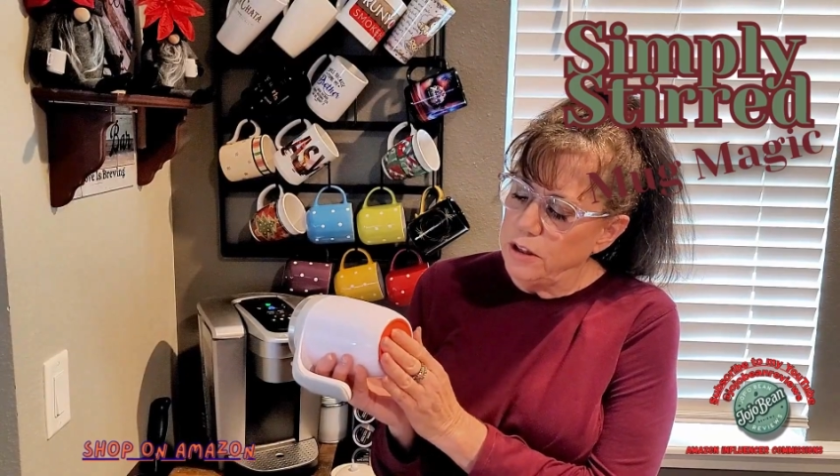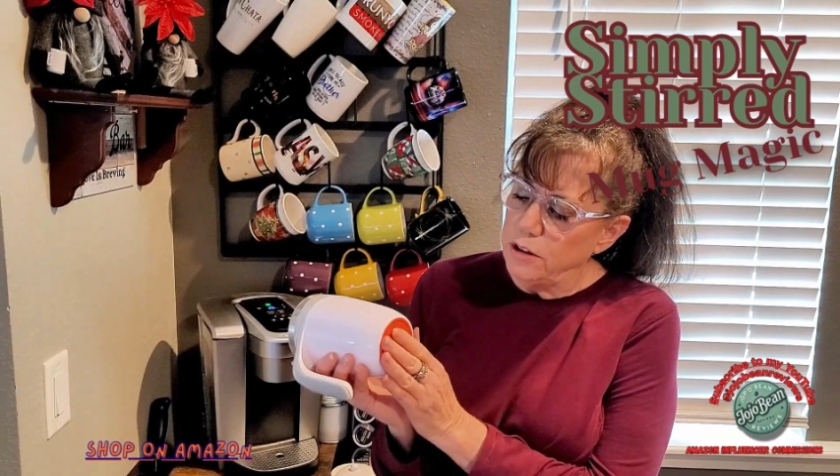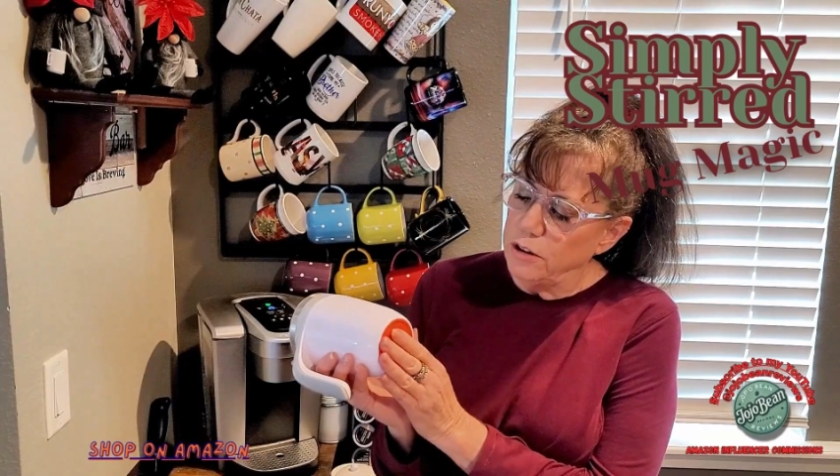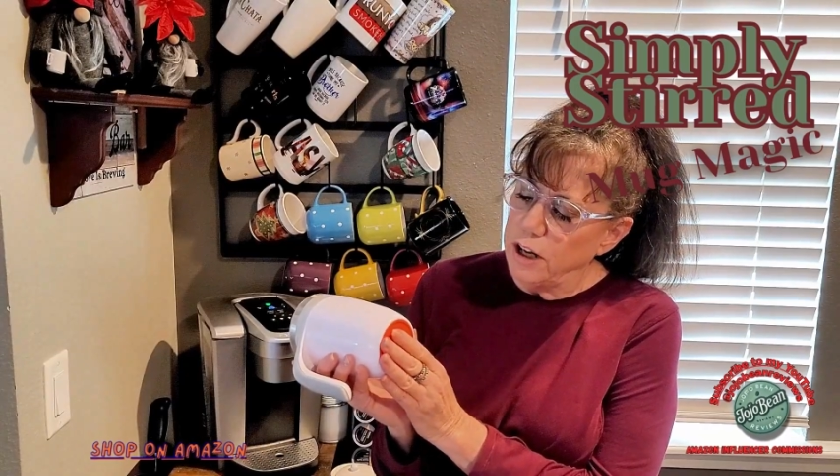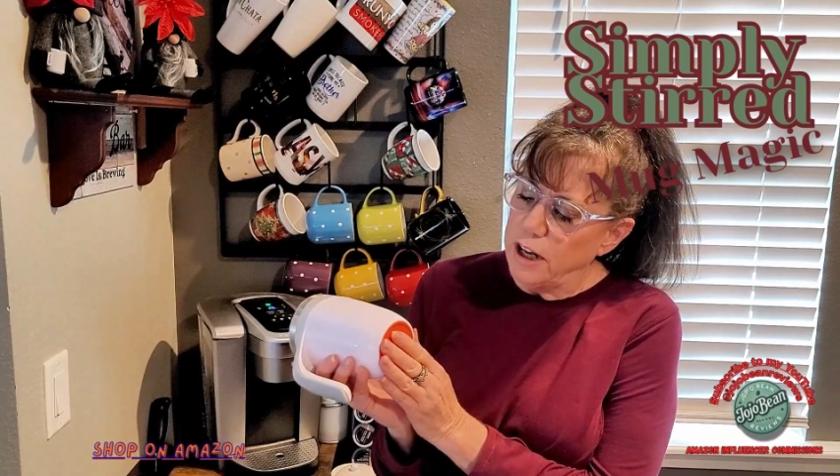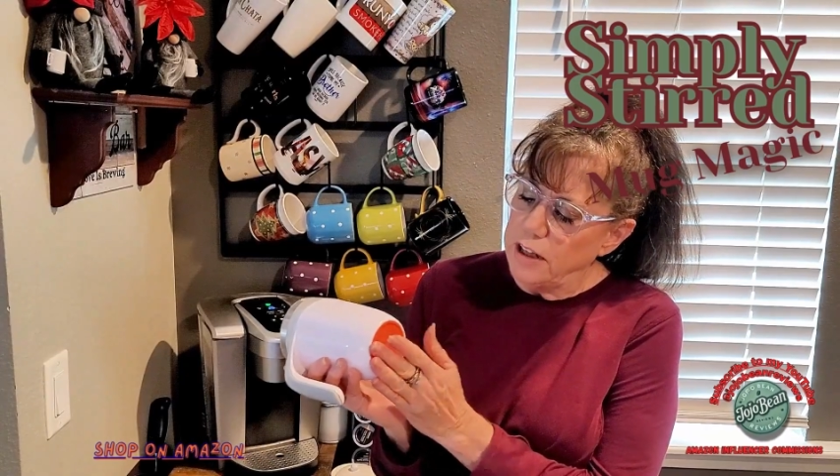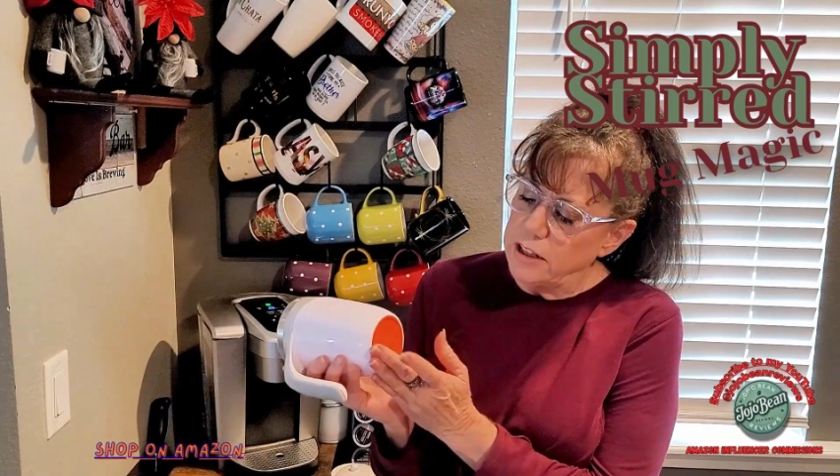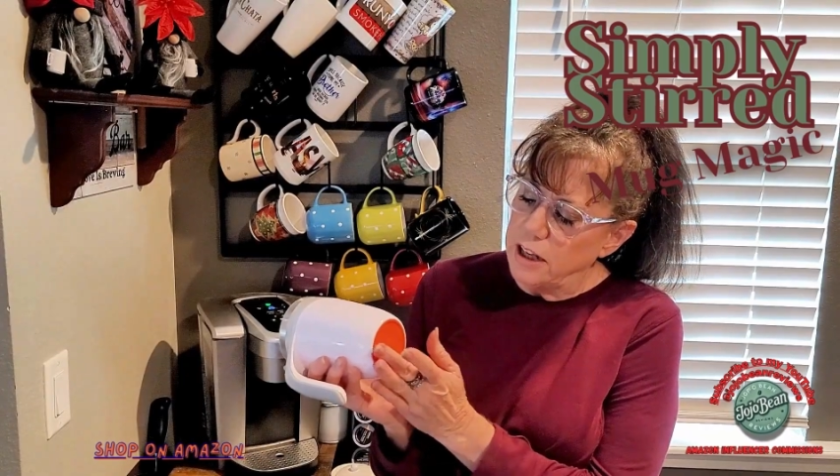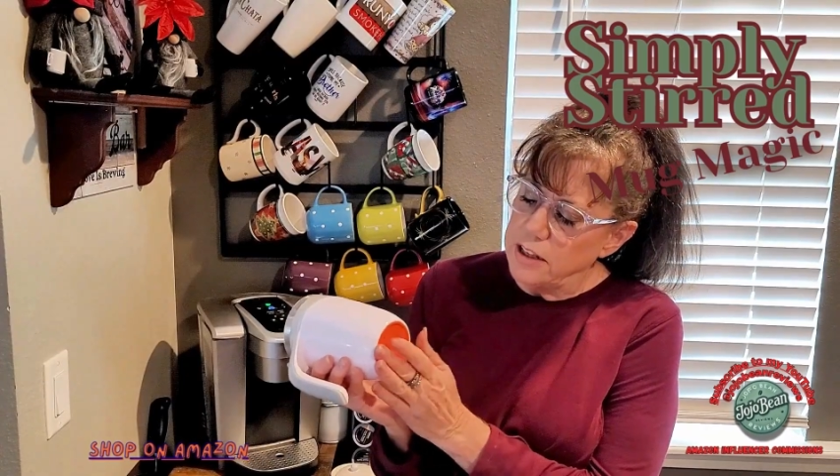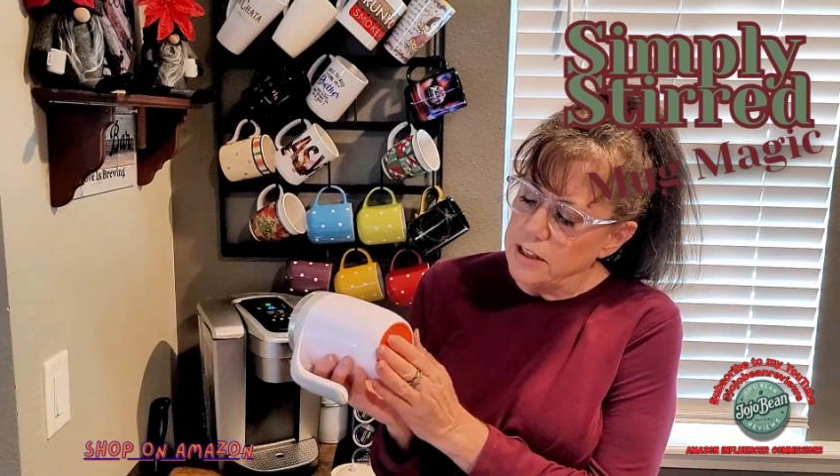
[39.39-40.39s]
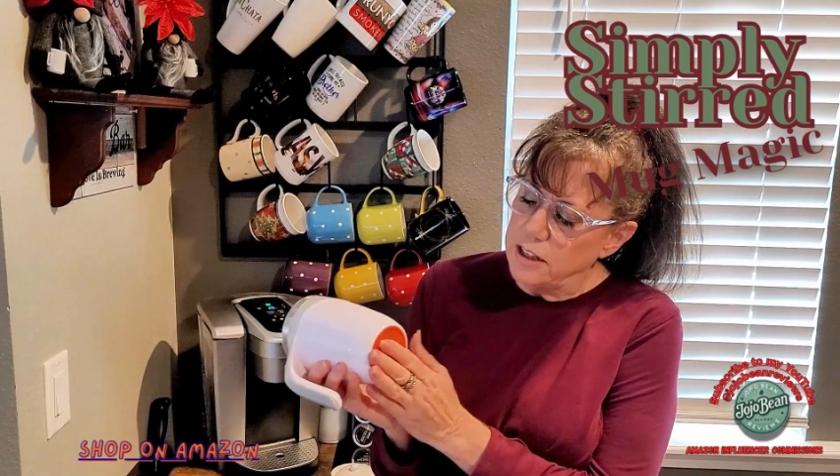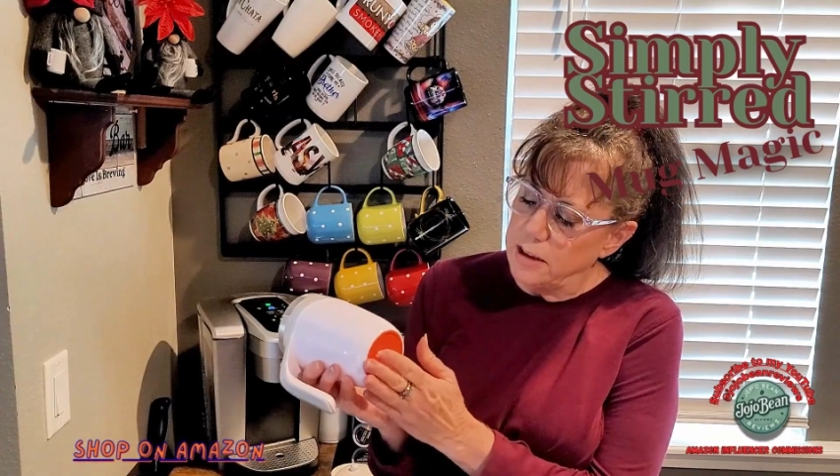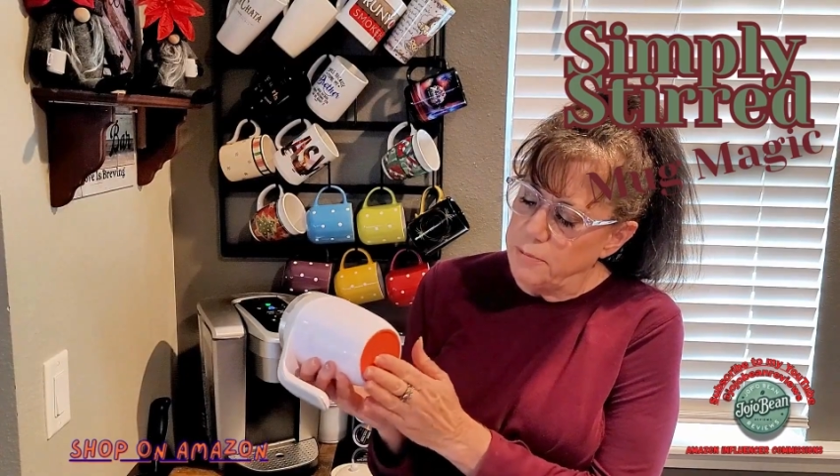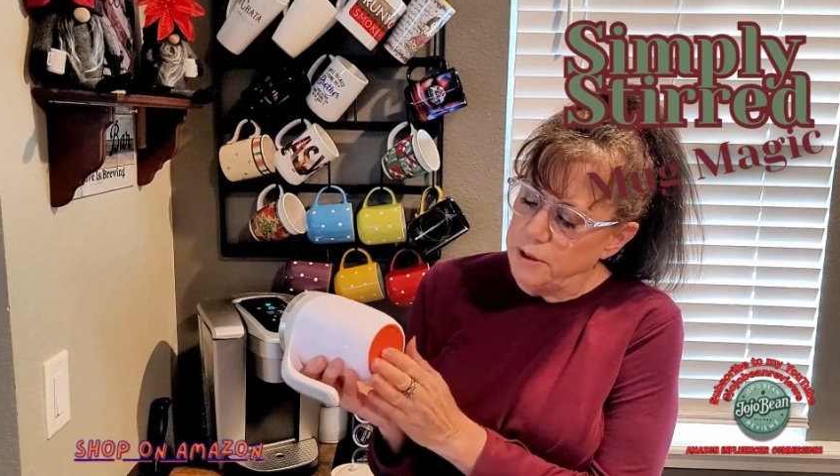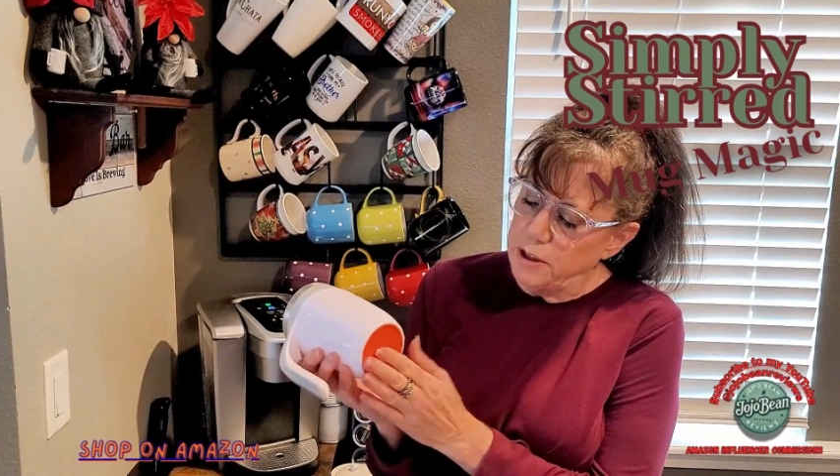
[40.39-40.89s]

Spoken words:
your anti-slip